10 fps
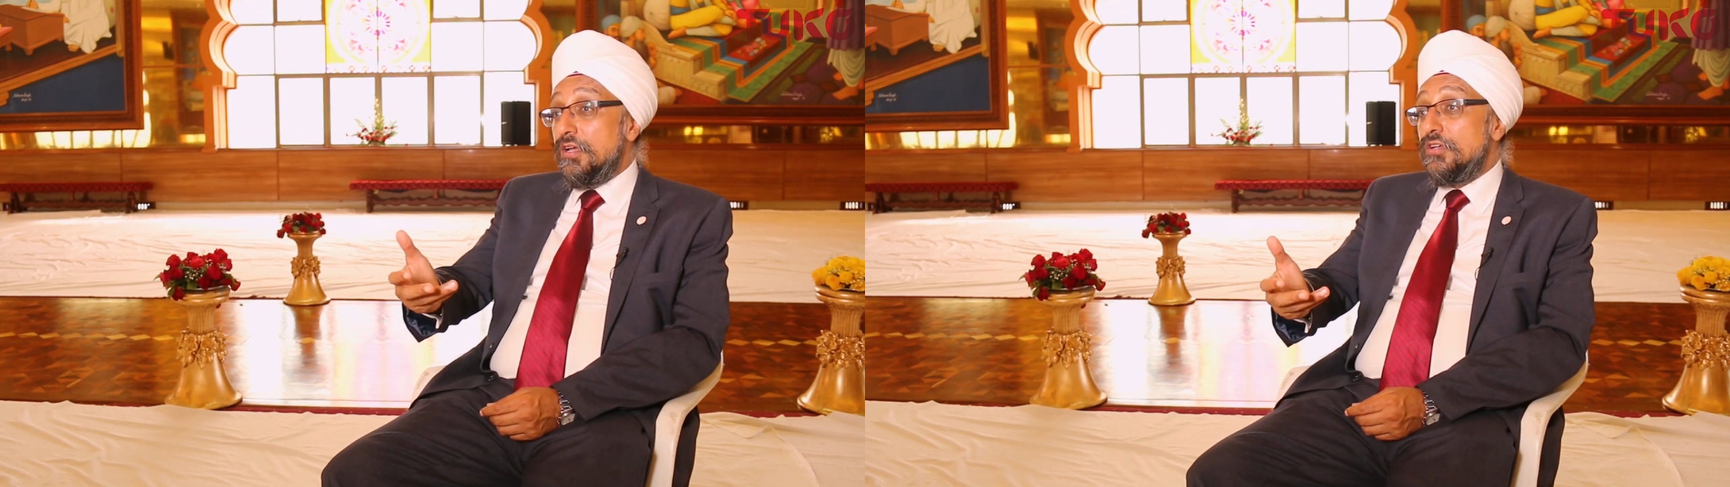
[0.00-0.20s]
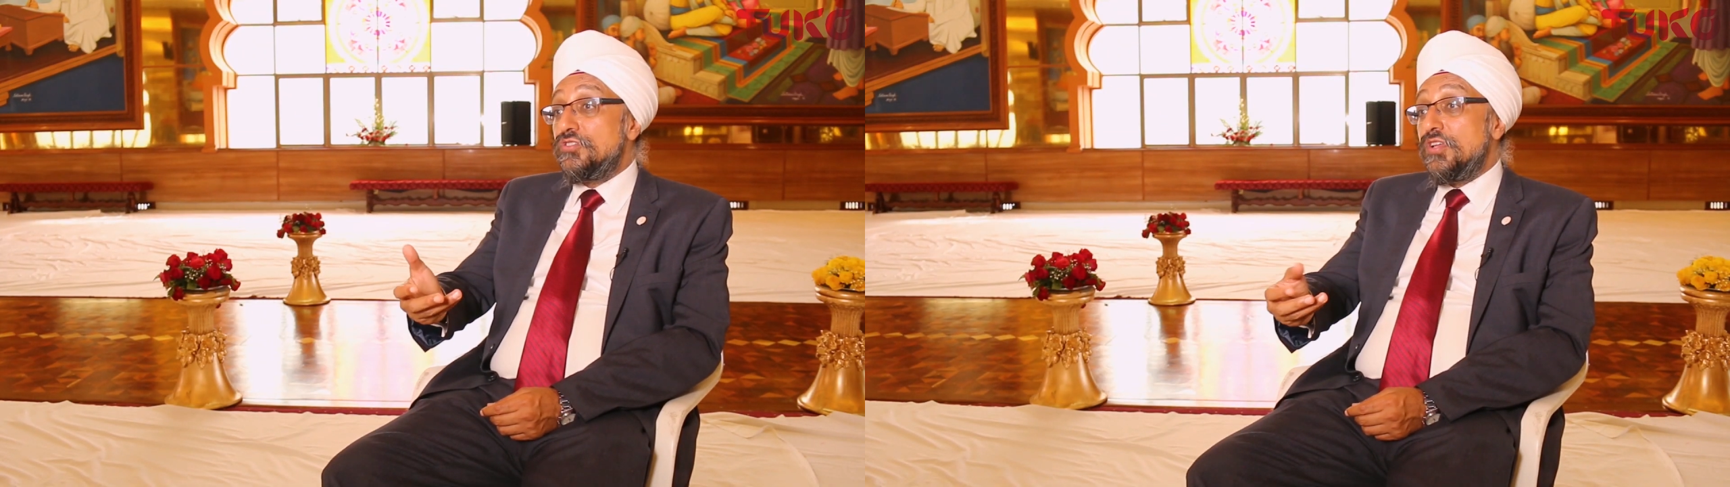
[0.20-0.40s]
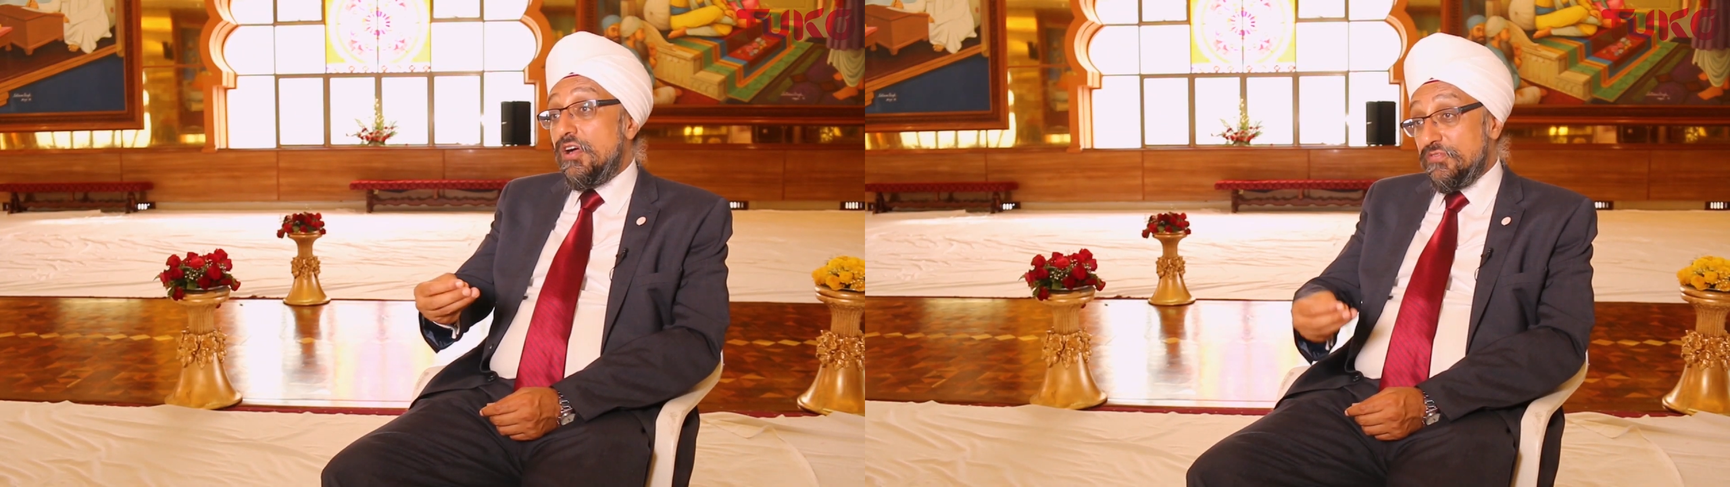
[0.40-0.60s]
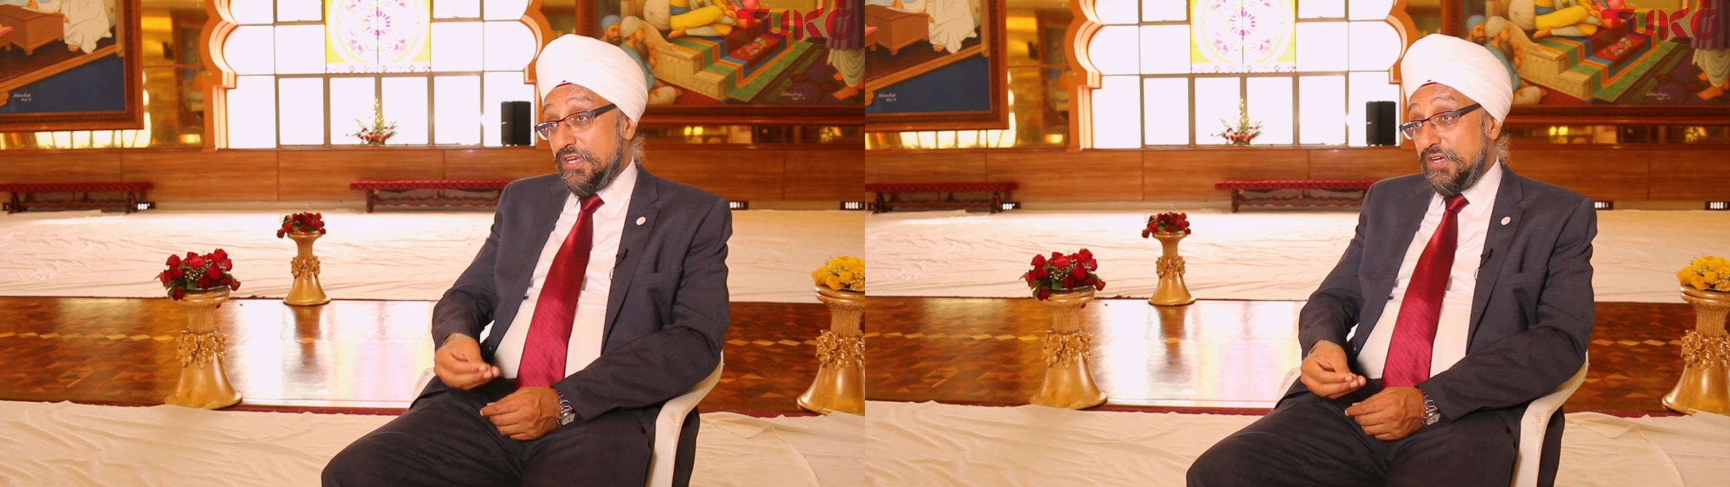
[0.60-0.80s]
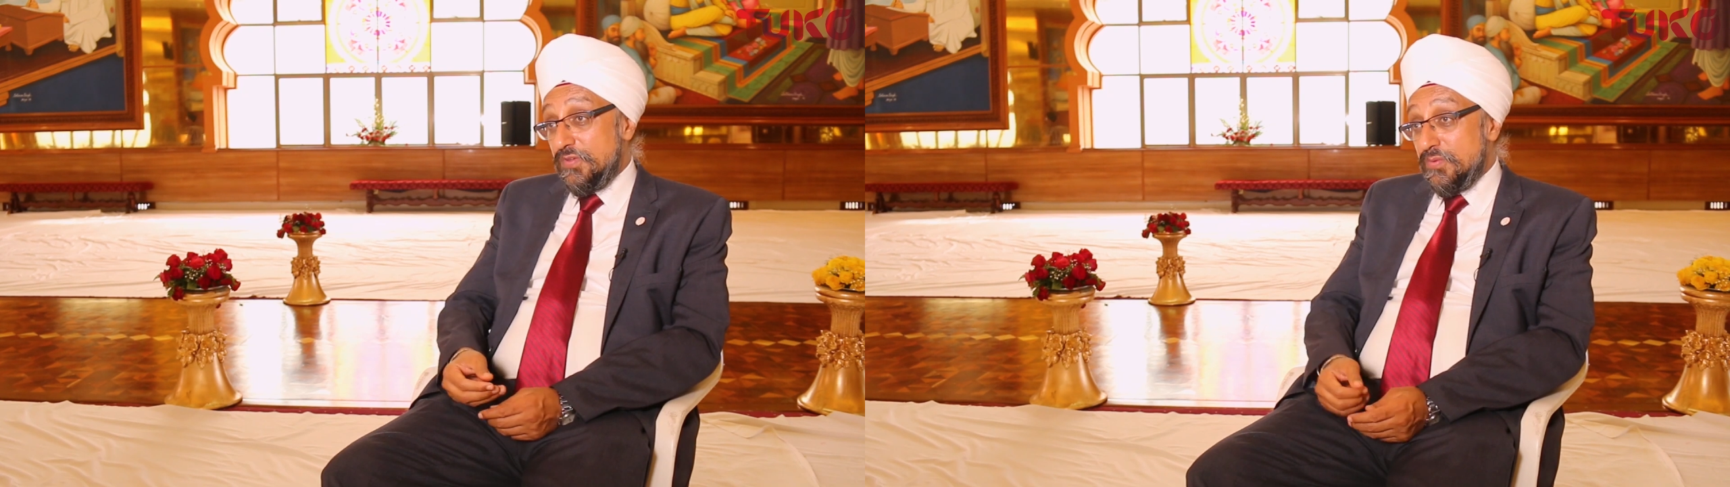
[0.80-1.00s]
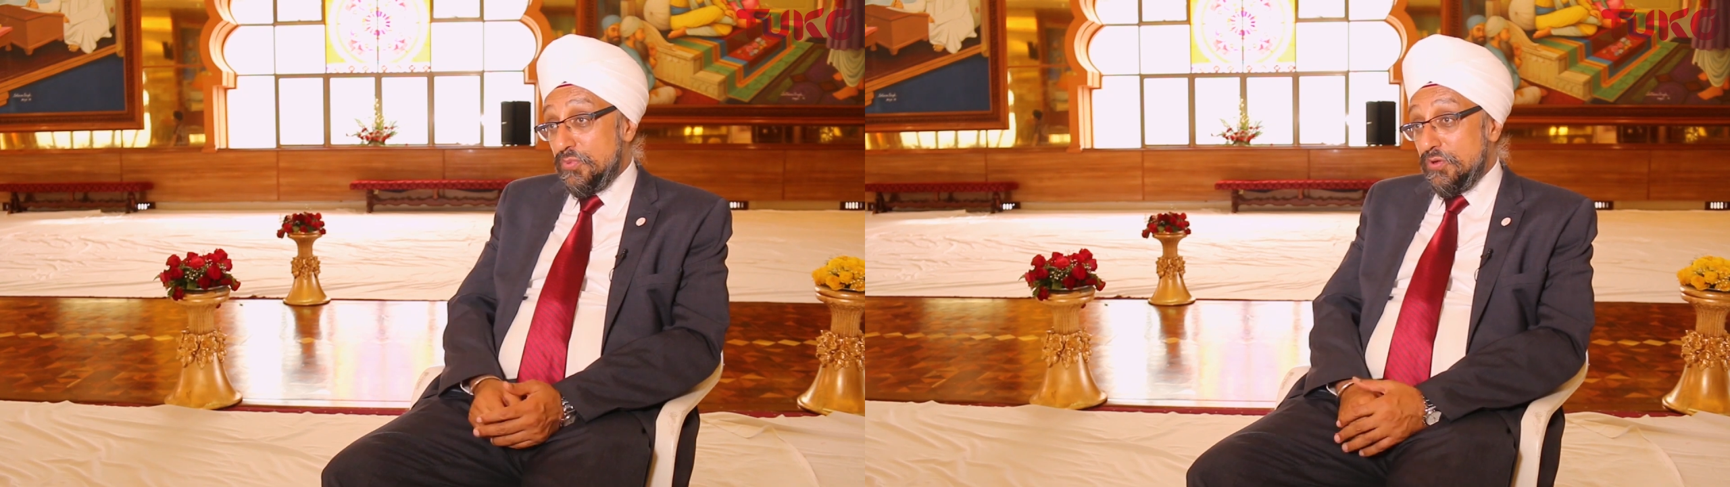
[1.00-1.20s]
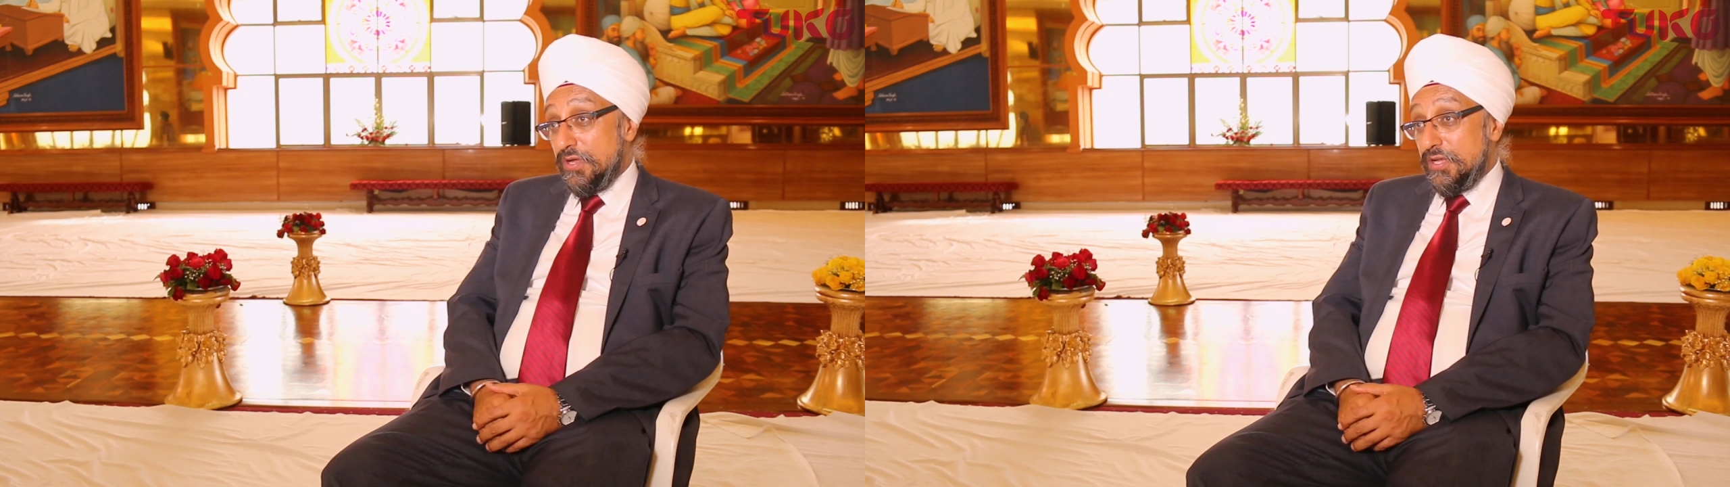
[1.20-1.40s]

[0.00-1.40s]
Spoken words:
staff that we employ.